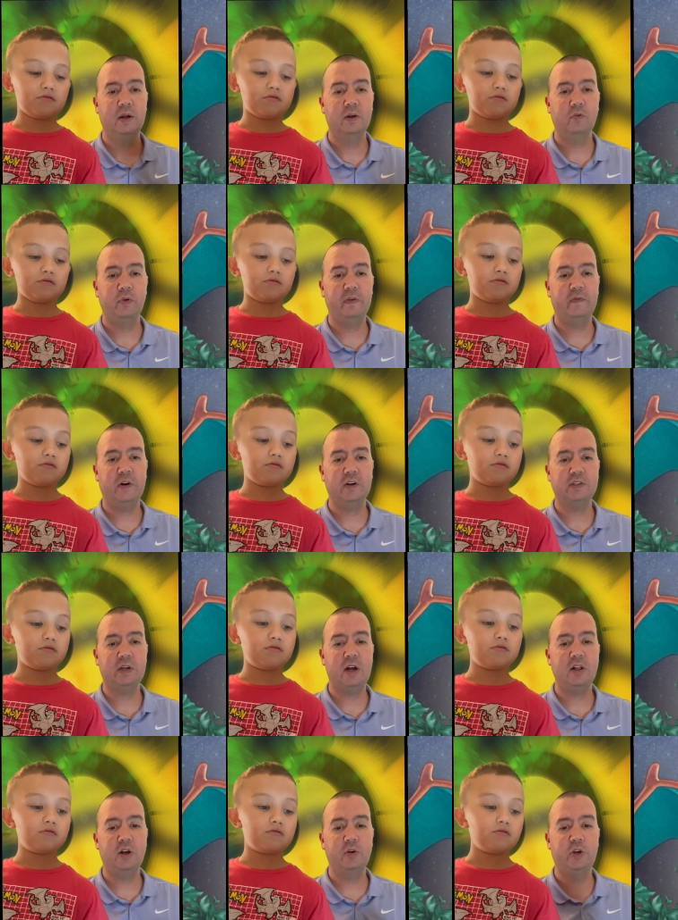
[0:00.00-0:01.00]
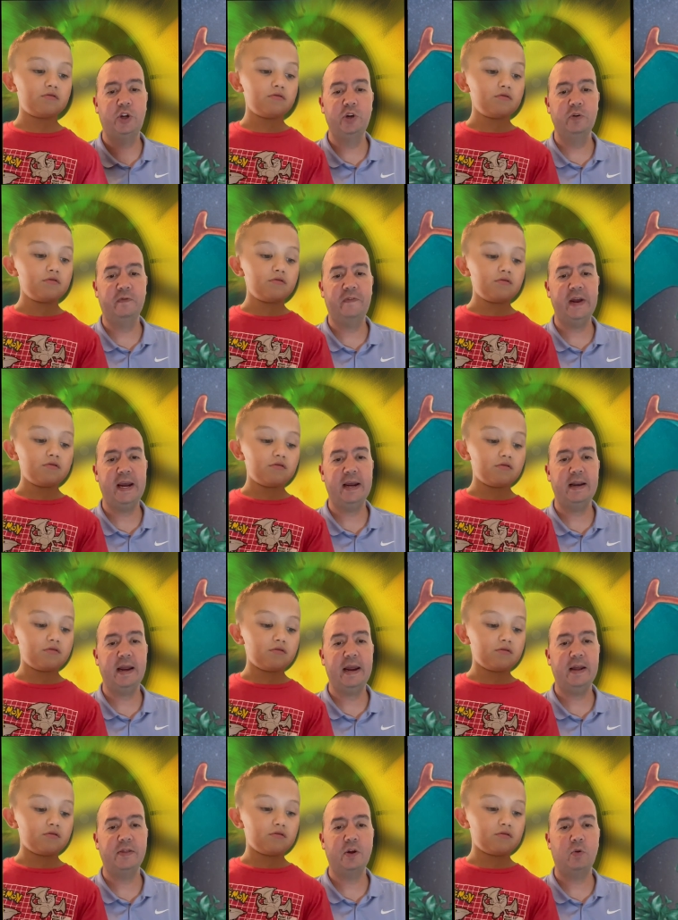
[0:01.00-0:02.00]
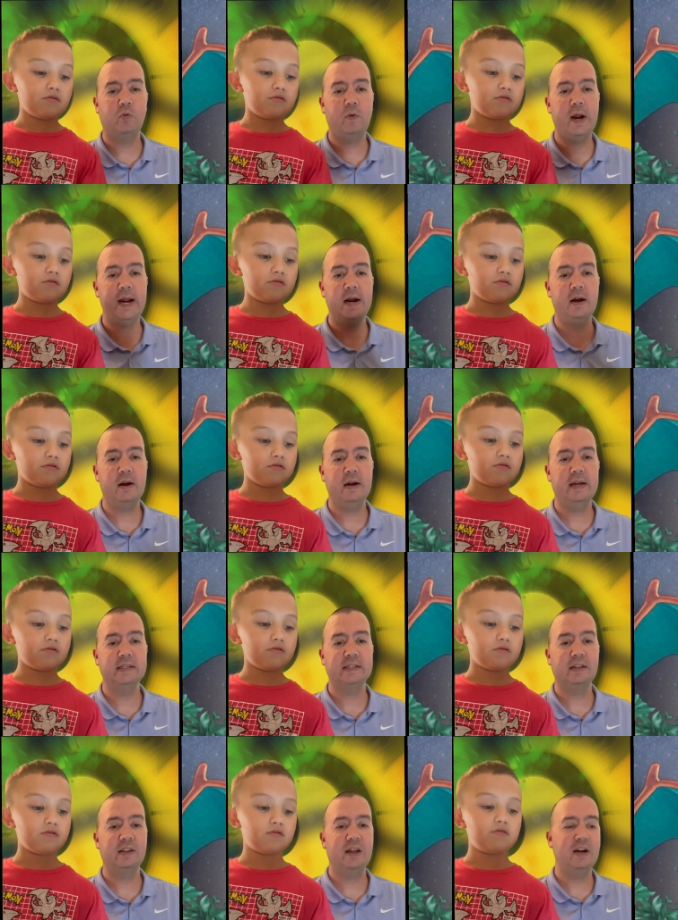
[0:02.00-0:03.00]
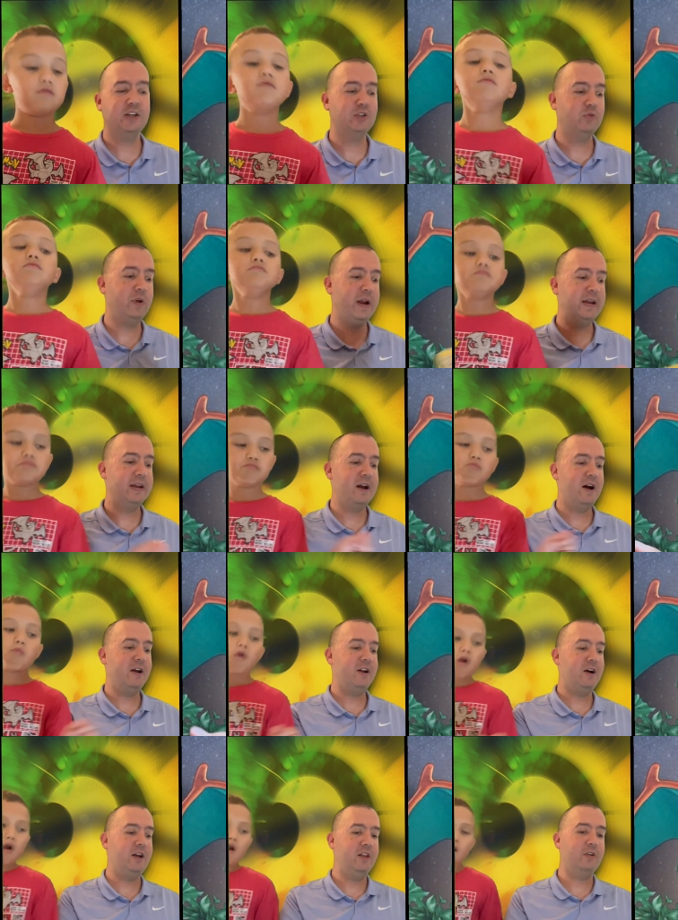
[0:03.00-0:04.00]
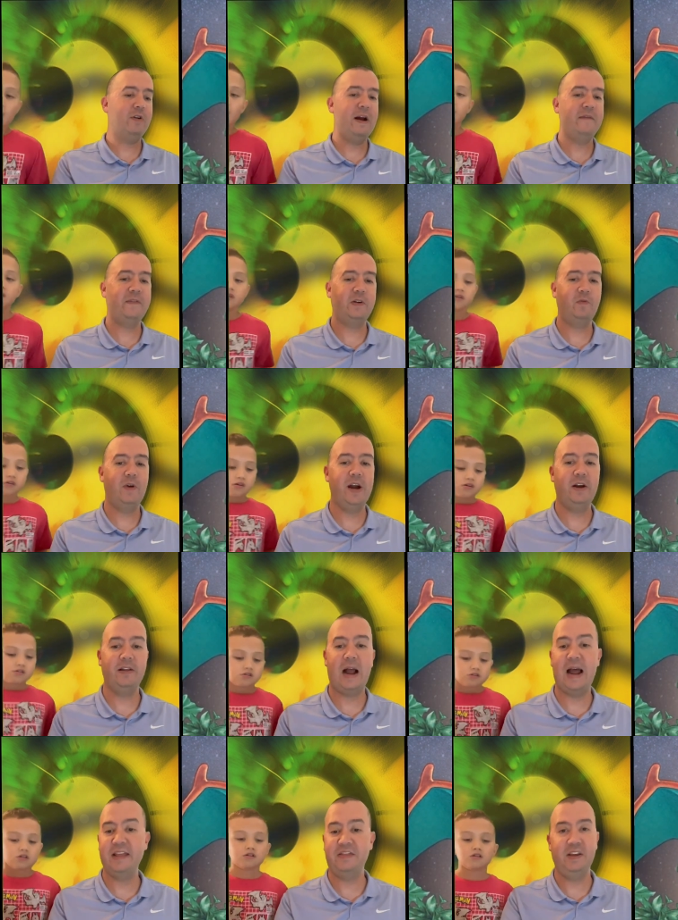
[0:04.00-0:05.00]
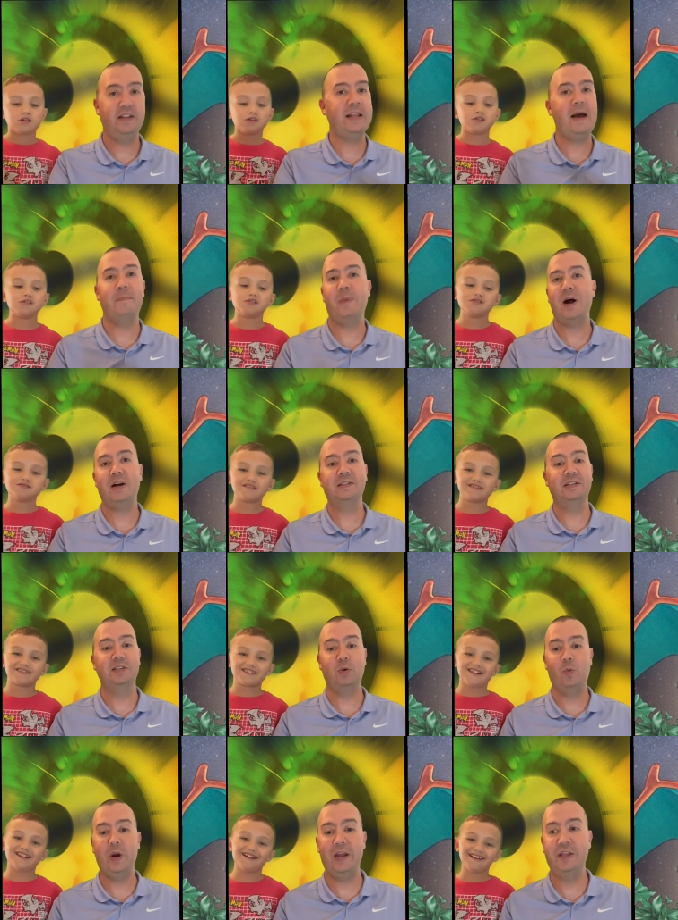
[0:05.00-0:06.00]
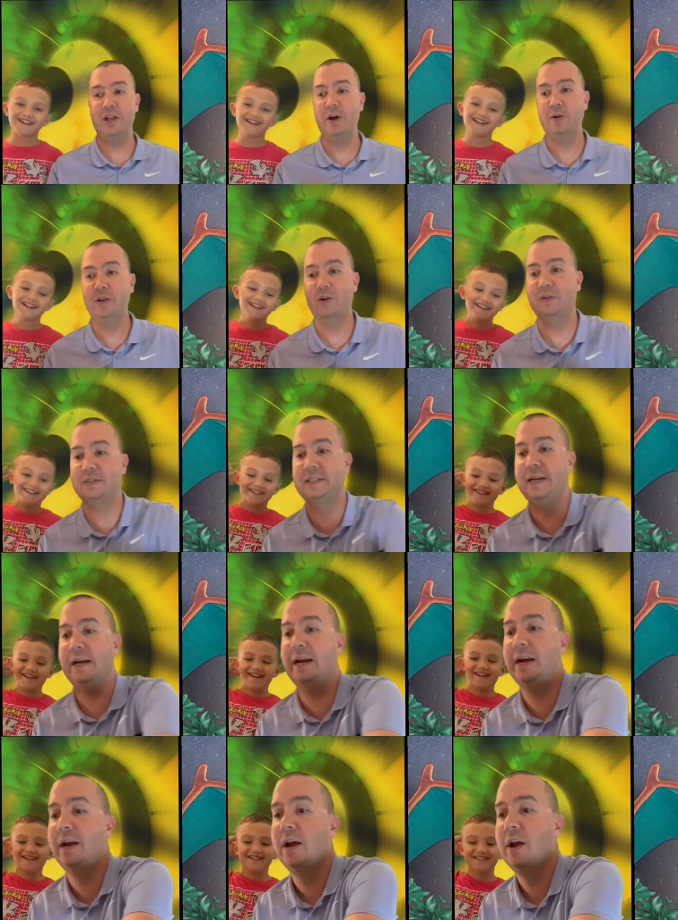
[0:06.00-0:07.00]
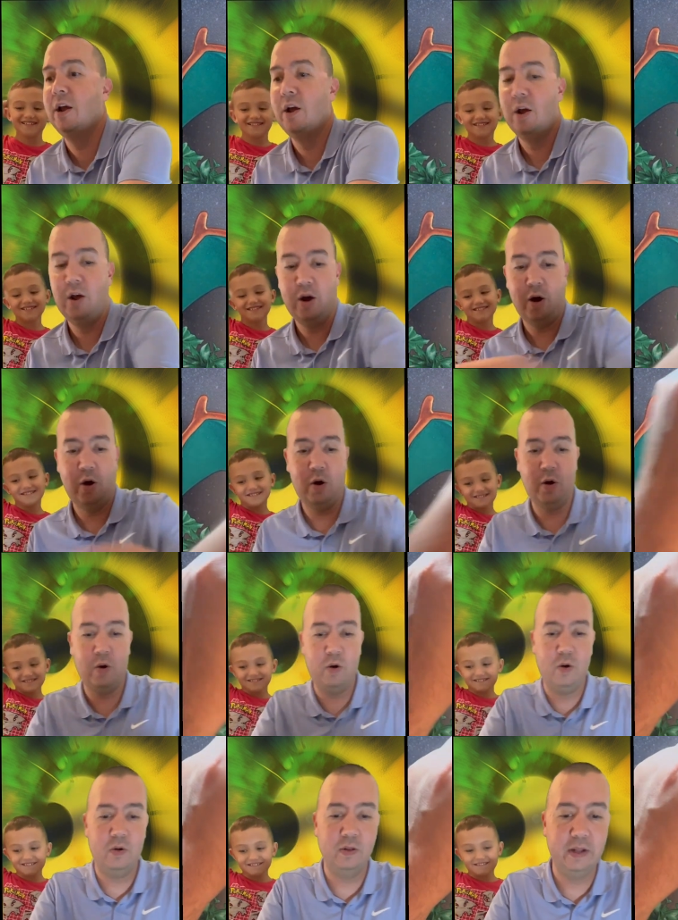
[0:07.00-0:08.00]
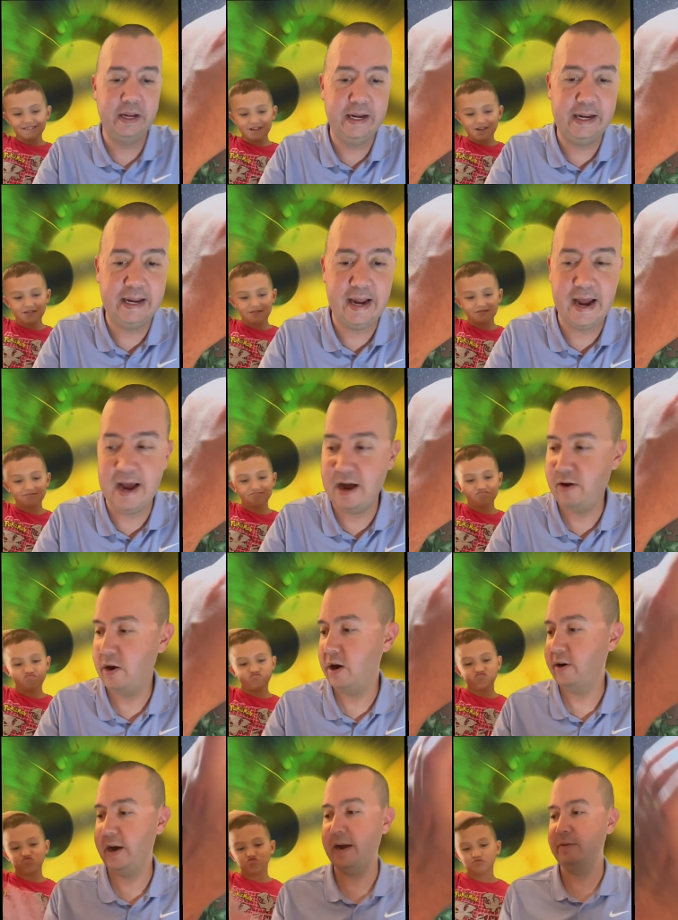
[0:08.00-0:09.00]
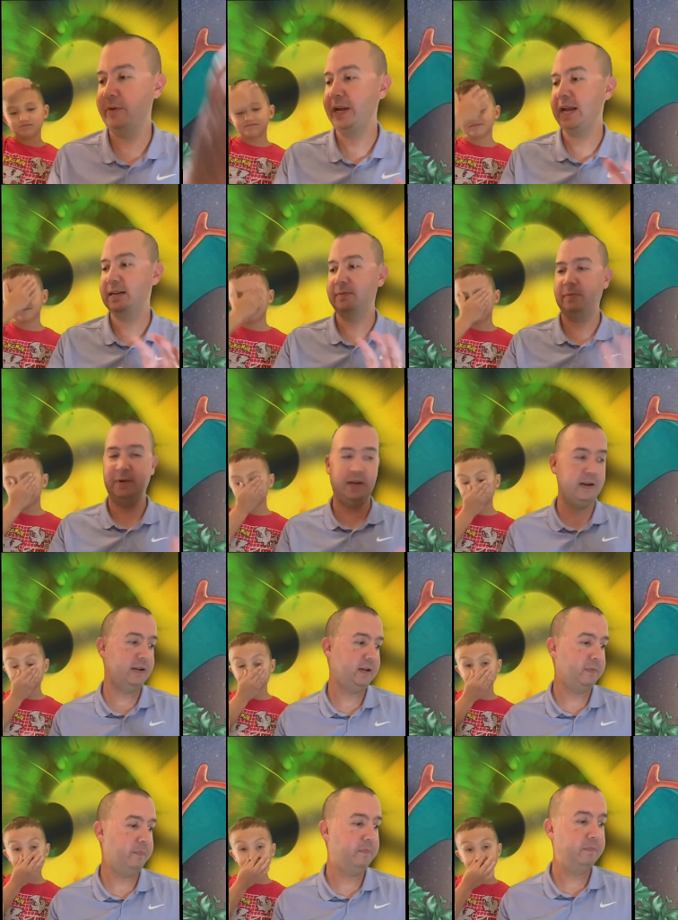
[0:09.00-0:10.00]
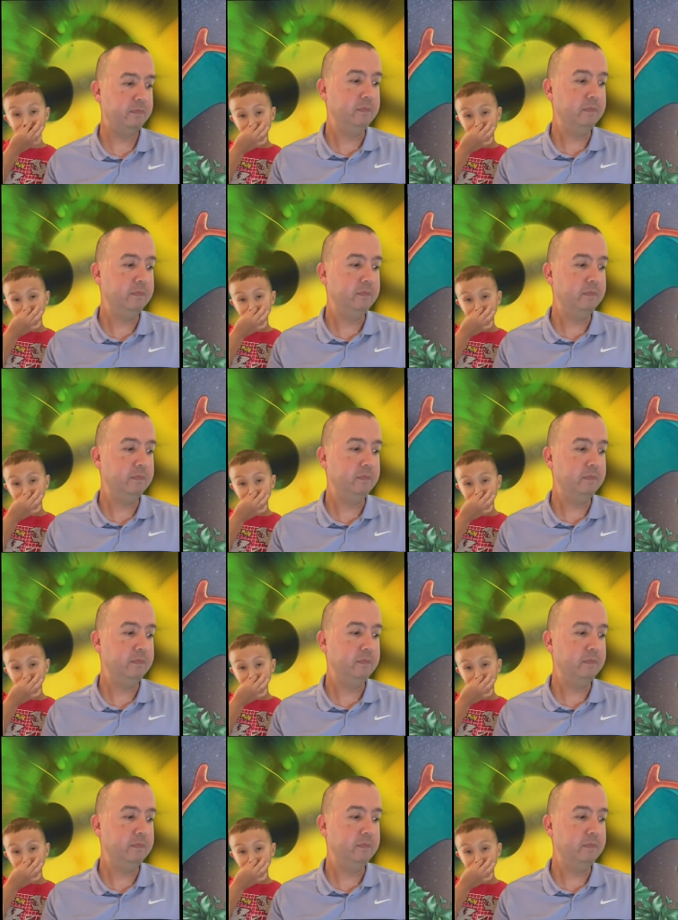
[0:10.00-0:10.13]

Speaker 1: Reverse Holo Q Fan, and the rare is a Luxray non holographic rare. I think that box is a win though, little C. Yeah. Holy cow! All right, we gotta we gotta com